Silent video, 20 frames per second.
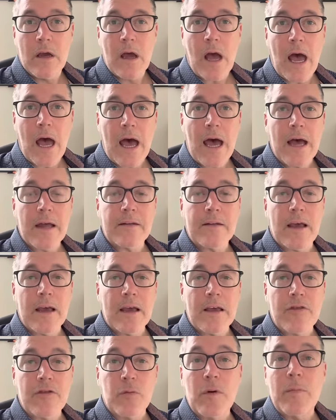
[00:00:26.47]
at a
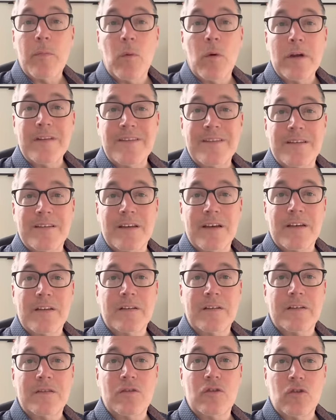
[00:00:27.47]

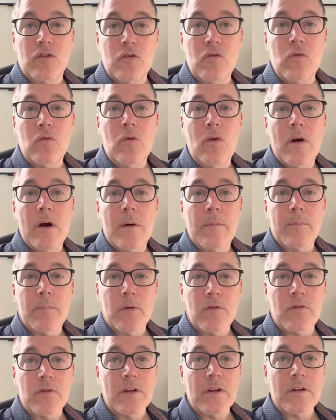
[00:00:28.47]

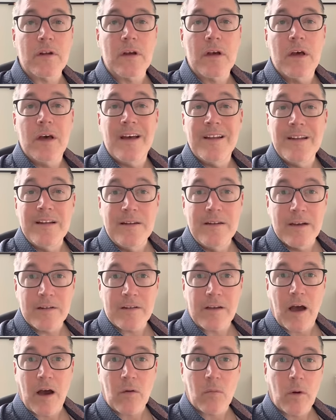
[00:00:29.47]
3.62%
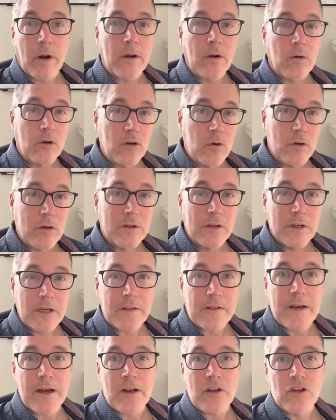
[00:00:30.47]
discount rate, or you could look at
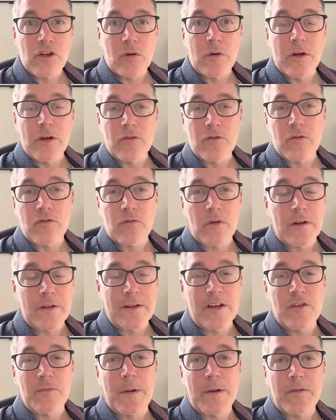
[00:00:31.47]
that as your interest rate.
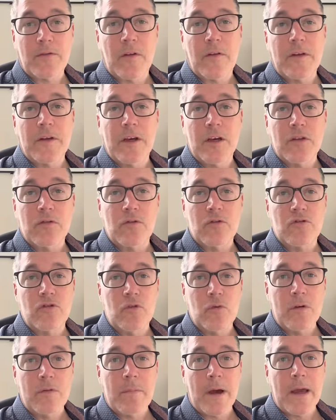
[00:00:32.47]
That's basically the interest you
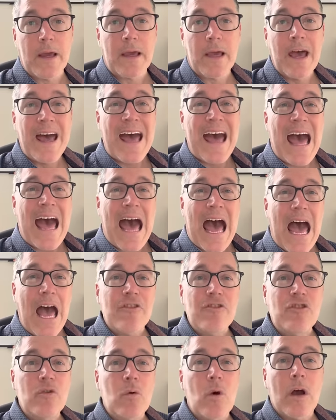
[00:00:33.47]
would make had
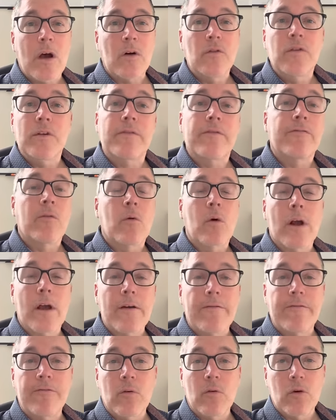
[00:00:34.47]
you held it for a
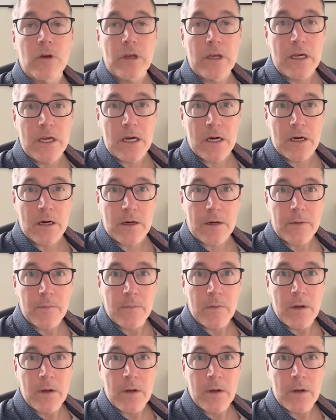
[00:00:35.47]
full year.